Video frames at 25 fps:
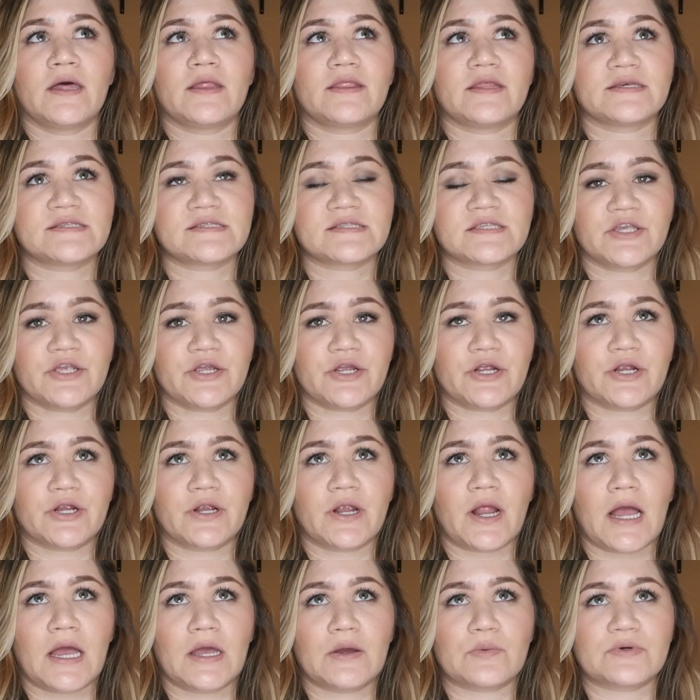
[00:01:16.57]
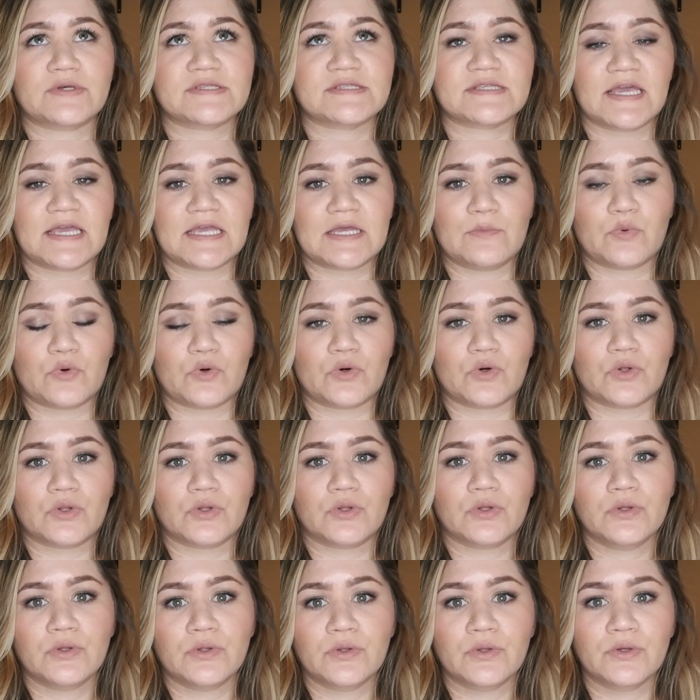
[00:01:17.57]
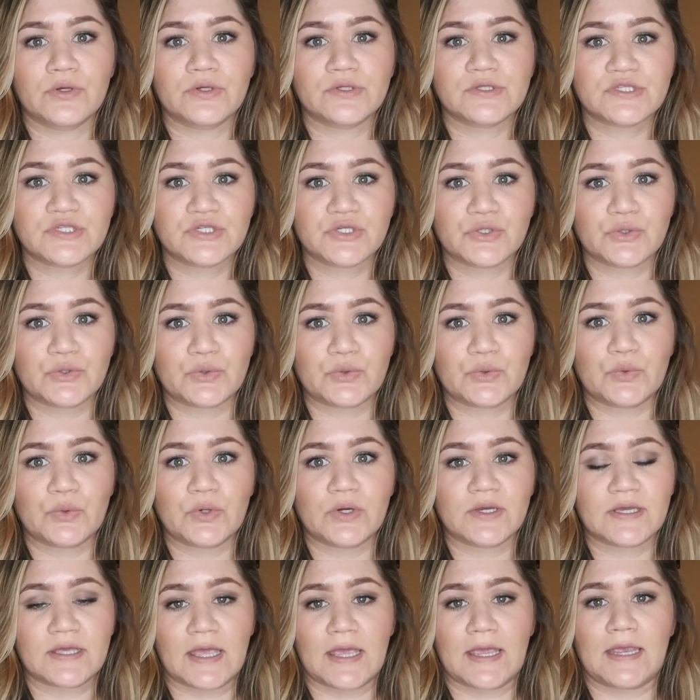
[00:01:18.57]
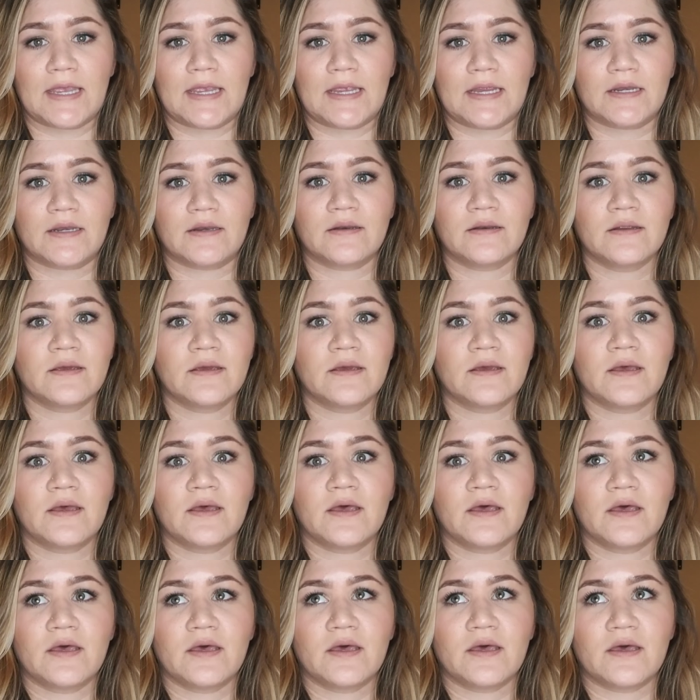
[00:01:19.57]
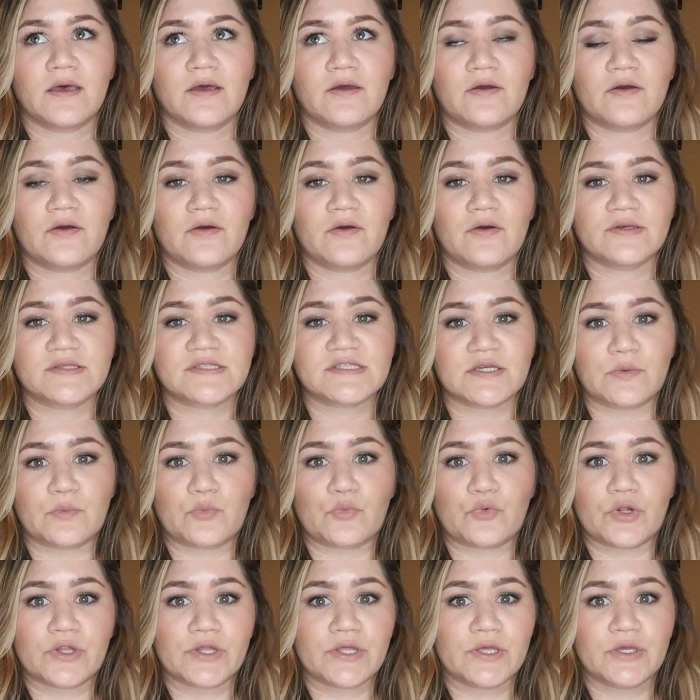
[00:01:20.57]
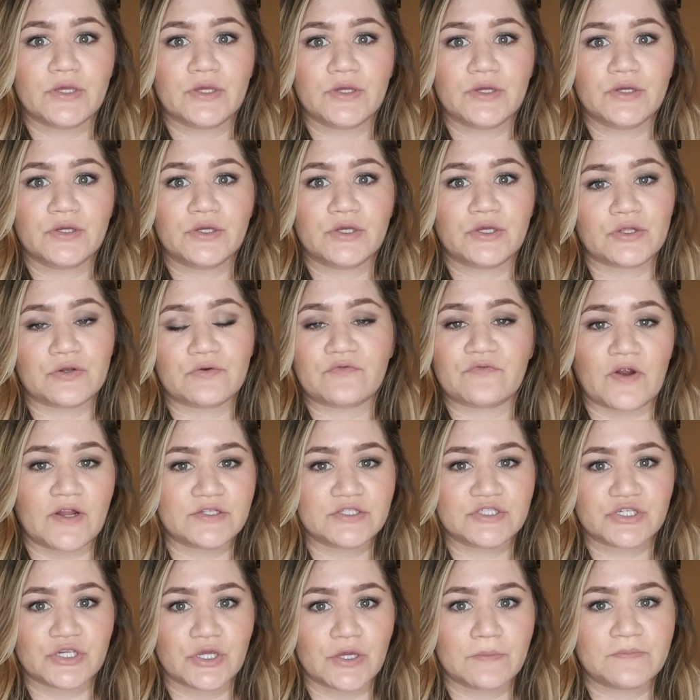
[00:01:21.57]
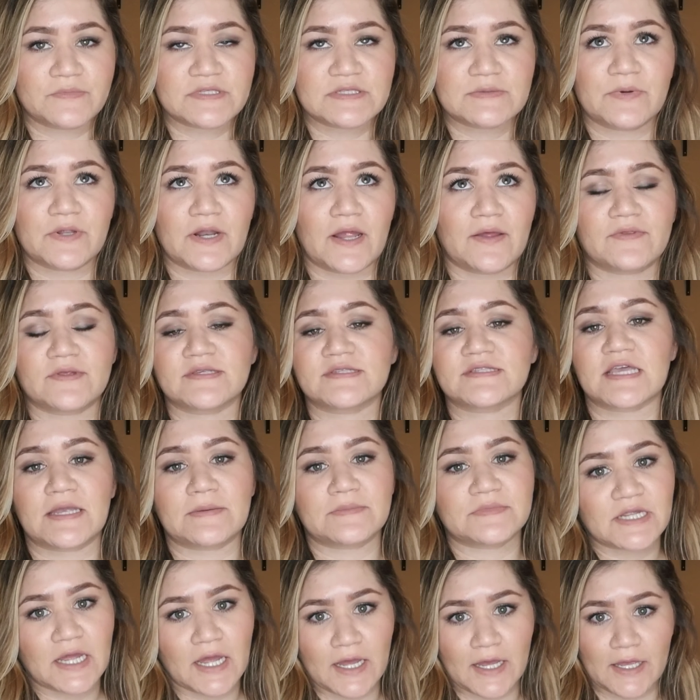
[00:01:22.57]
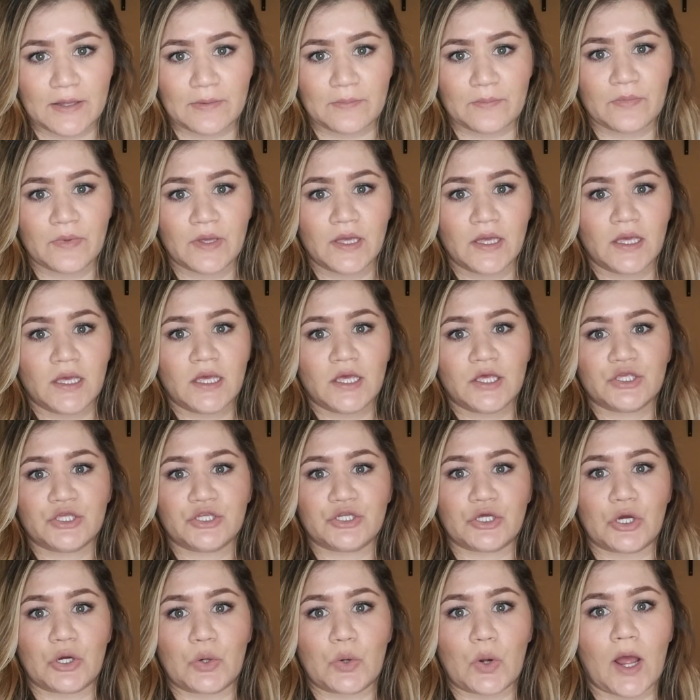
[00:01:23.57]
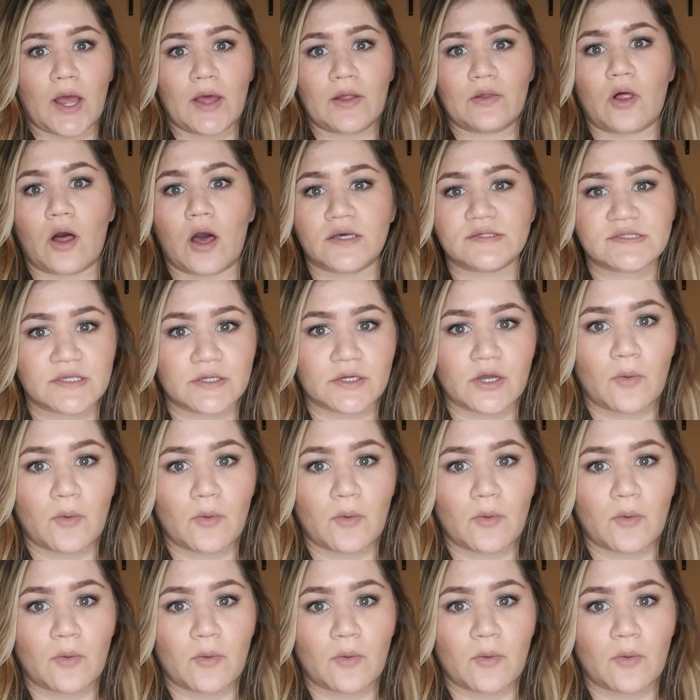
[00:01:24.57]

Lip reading: this year I was able to gain some really good friendships, but at the same time, I lost a